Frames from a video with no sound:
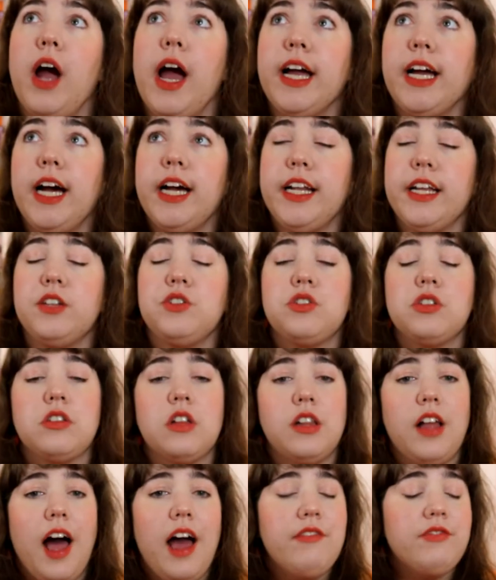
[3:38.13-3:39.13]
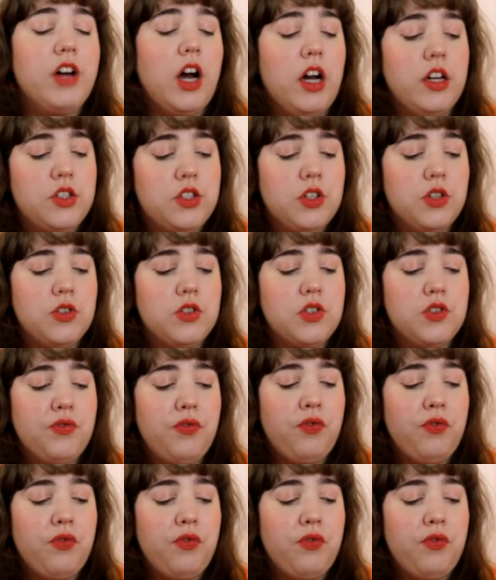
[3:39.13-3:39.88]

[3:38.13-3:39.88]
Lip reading: I got into the live concerts